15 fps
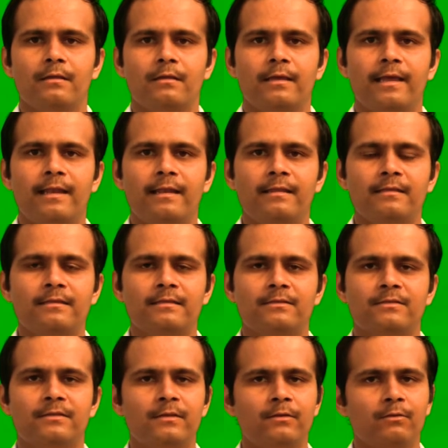L is
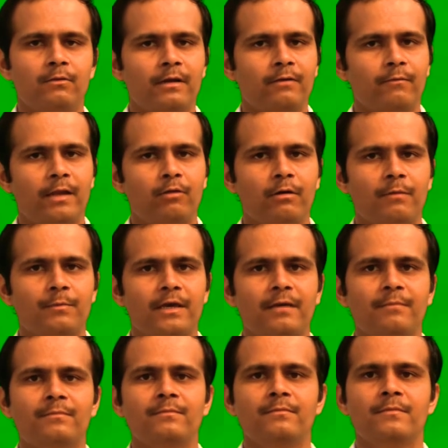0, and value of
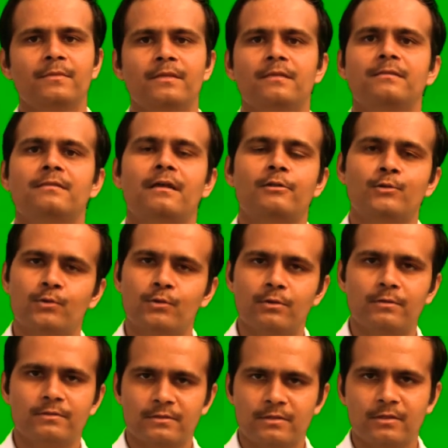m is
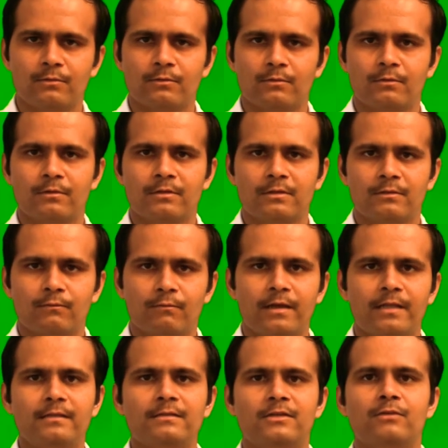also 0.
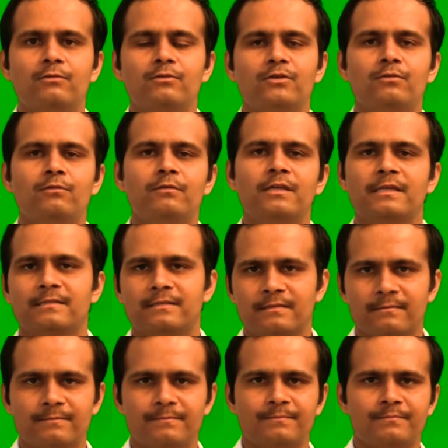1, 0, 0
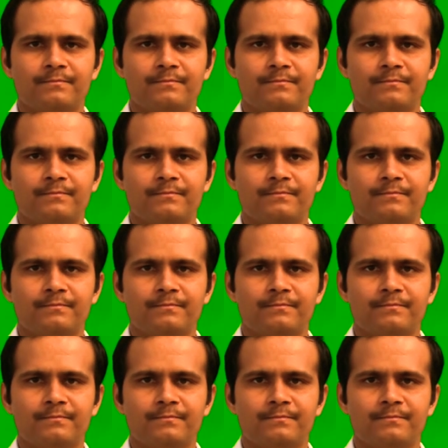case.